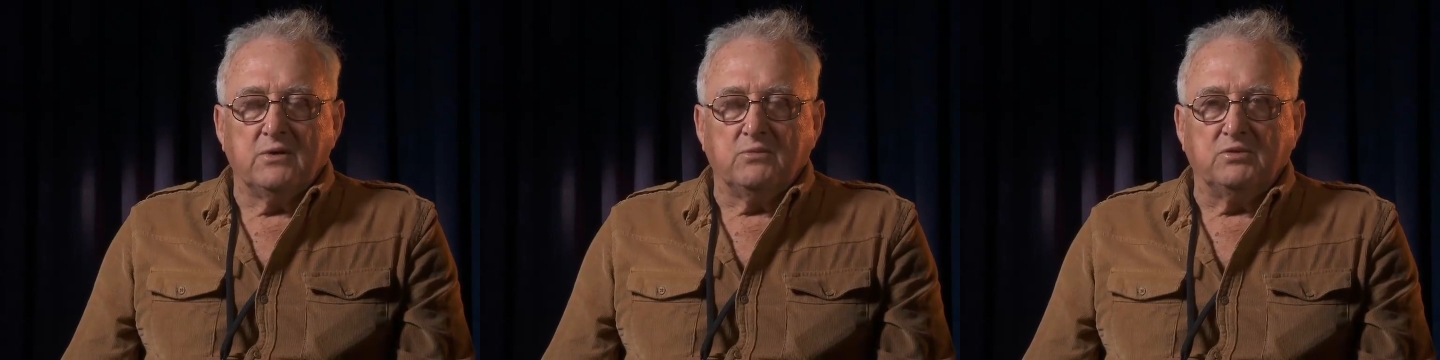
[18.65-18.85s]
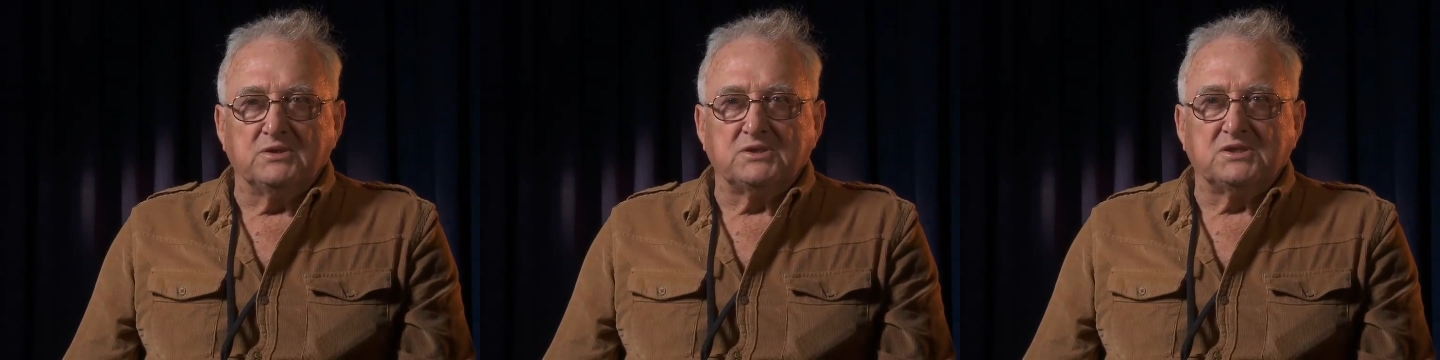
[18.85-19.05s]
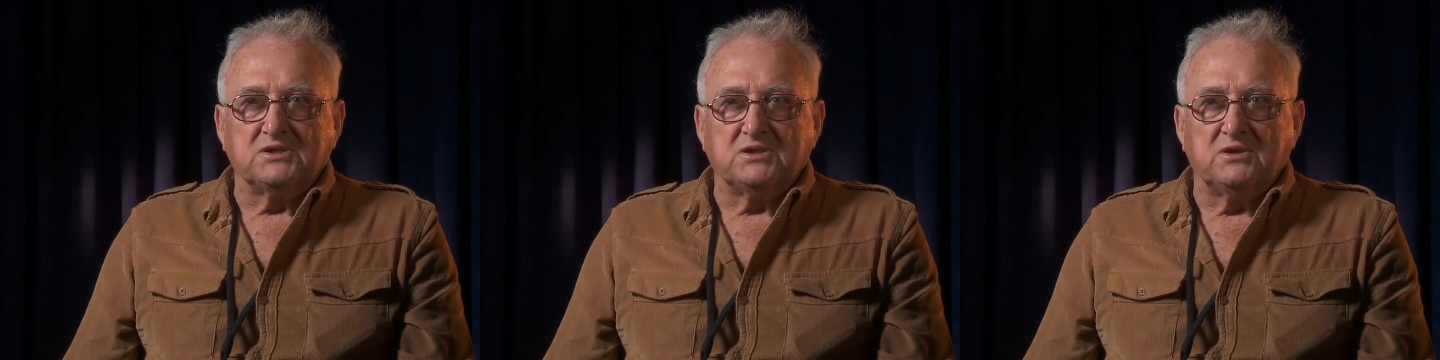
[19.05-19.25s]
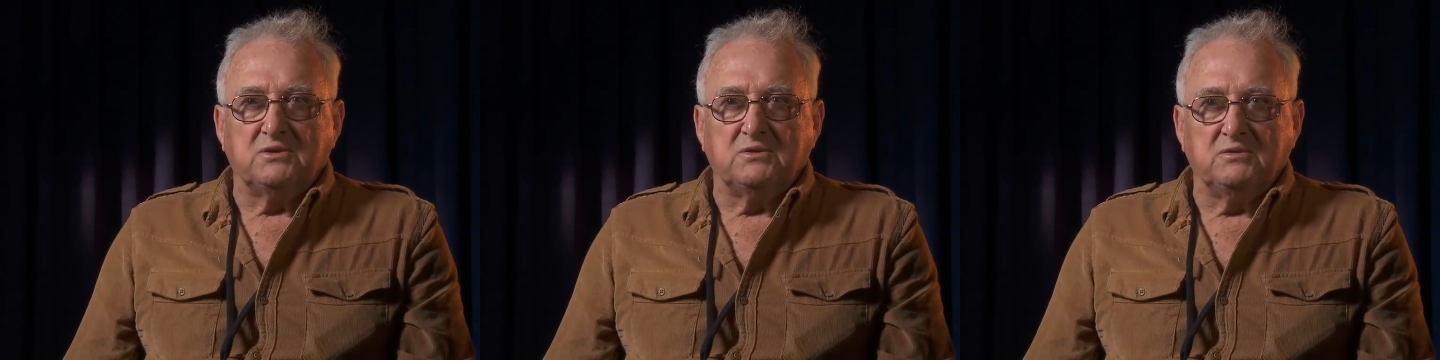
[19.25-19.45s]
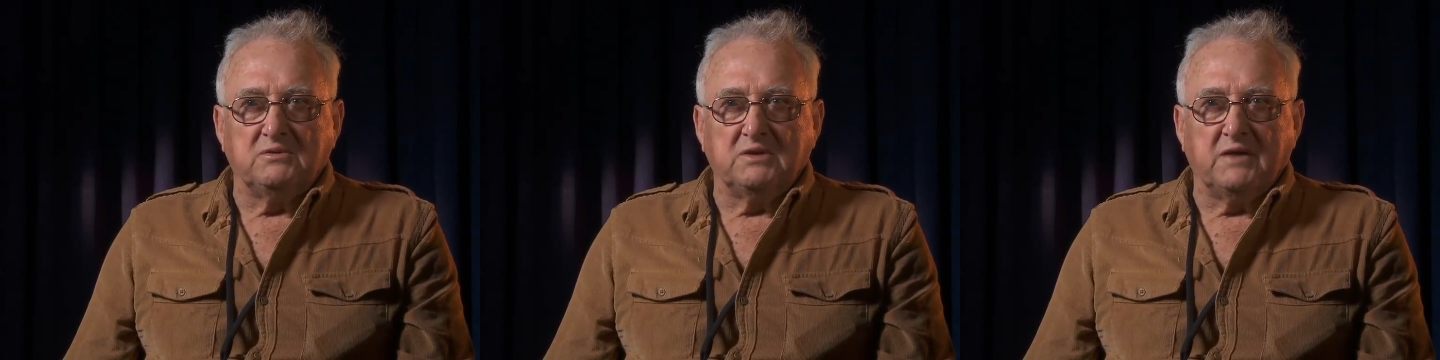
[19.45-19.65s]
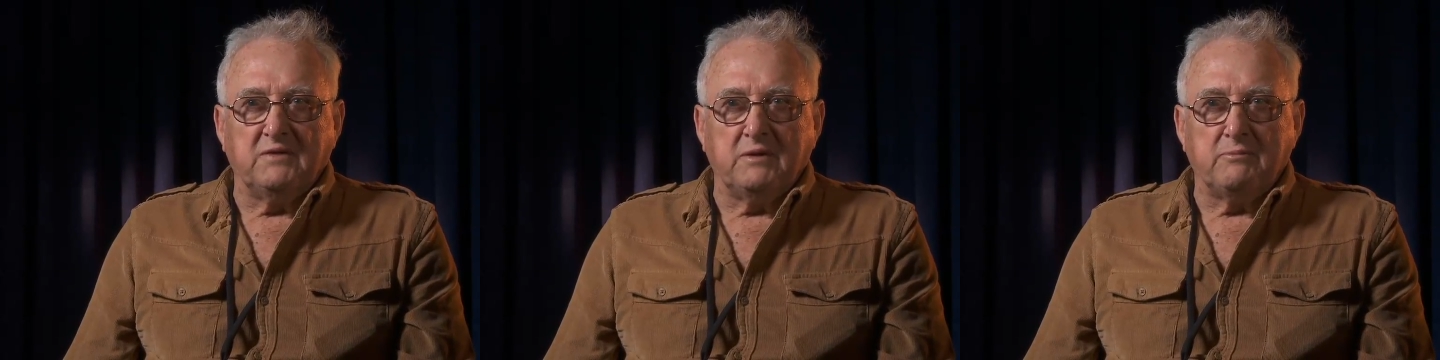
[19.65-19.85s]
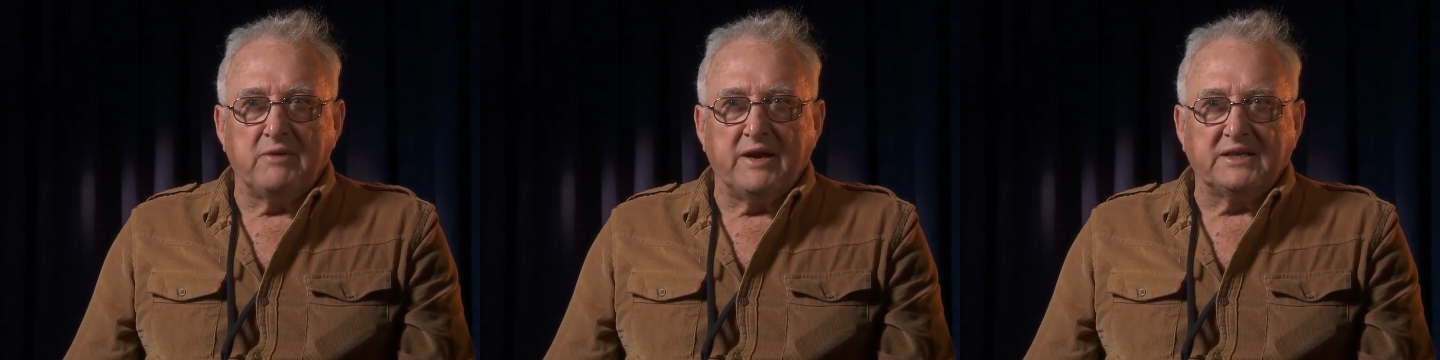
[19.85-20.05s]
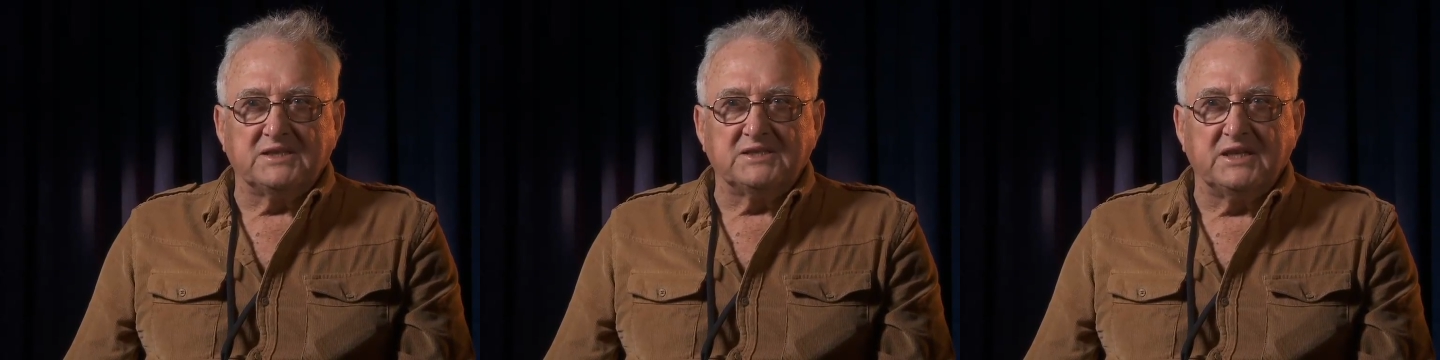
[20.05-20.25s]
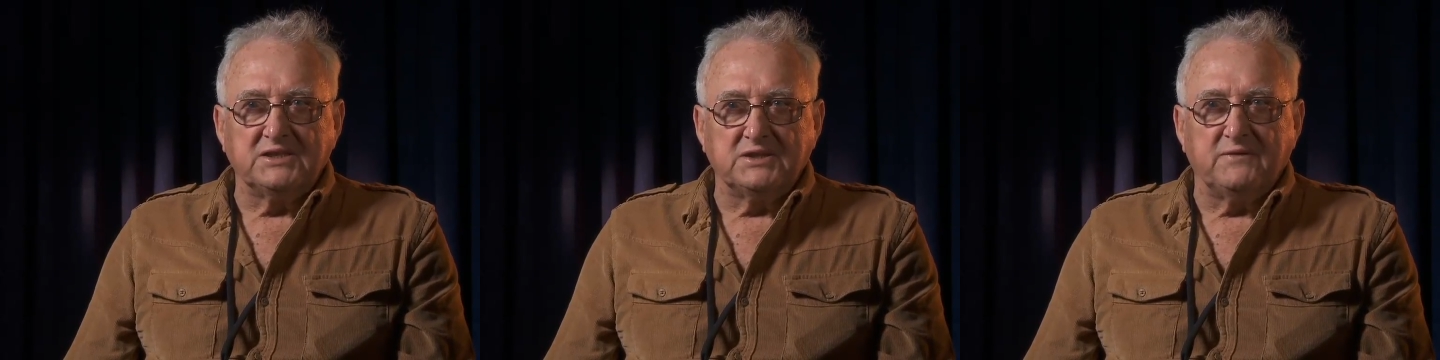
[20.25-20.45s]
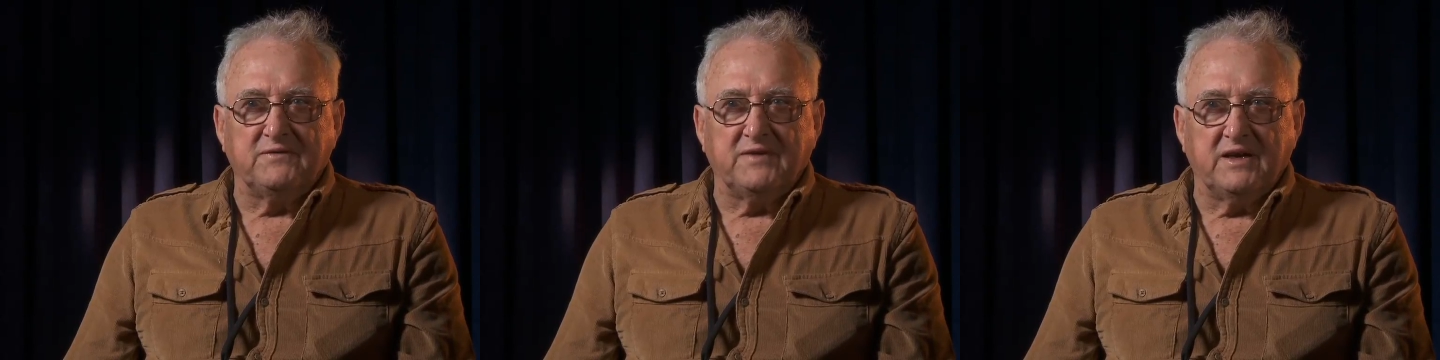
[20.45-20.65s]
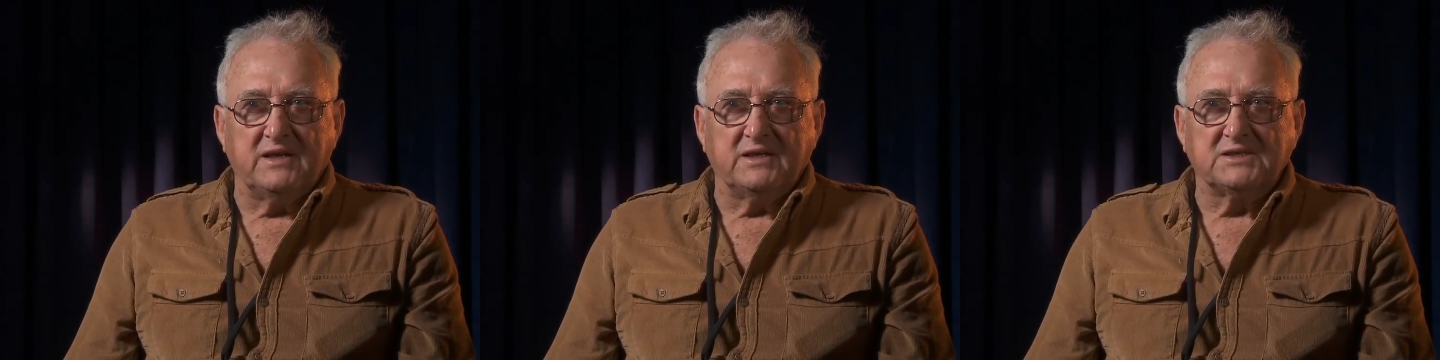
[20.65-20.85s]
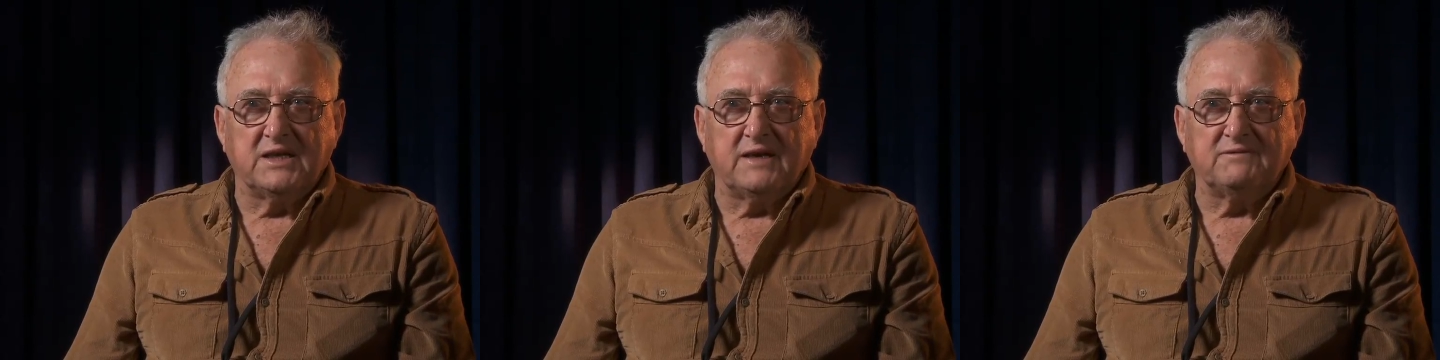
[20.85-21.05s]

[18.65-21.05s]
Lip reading: was to give him practice engine failures